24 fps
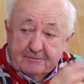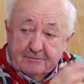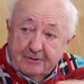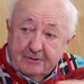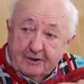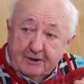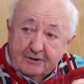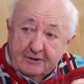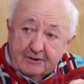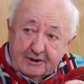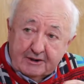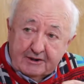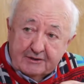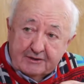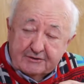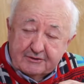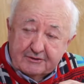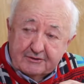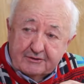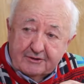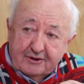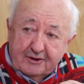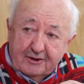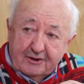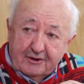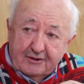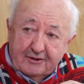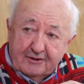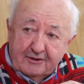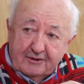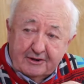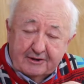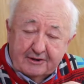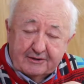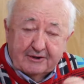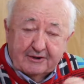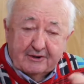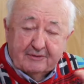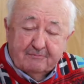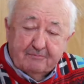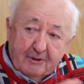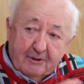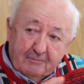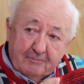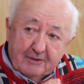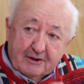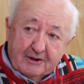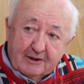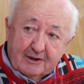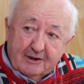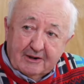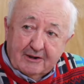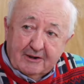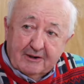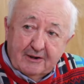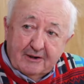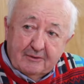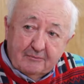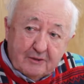broadcast at all like that publicly.